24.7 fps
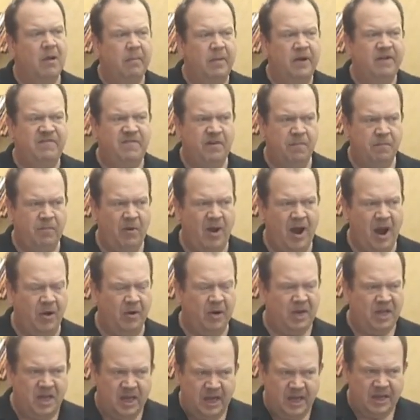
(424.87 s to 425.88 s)
But if you
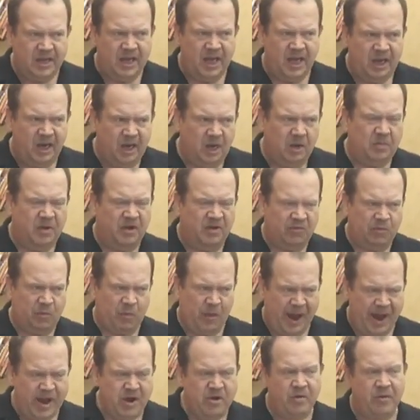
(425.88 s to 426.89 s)
brown it, you get that little bit
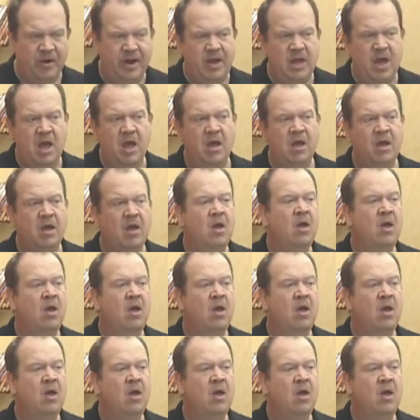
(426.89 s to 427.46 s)
of rendering